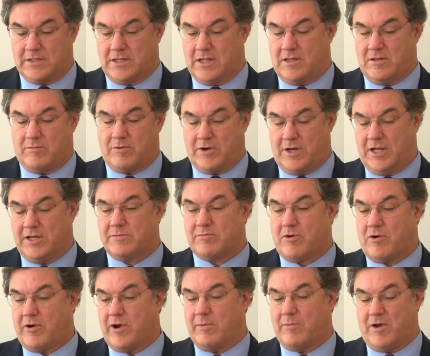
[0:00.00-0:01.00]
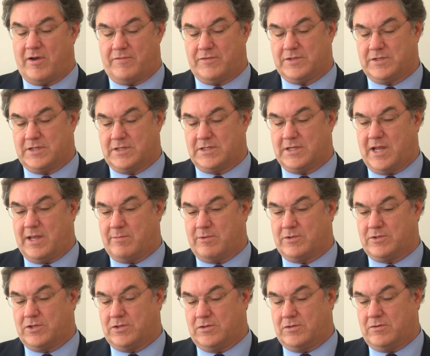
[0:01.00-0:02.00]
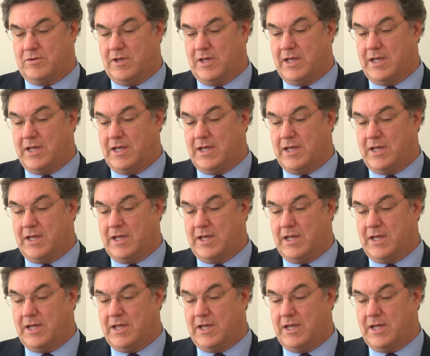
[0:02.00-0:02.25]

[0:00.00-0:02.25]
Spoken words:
then each program office is able to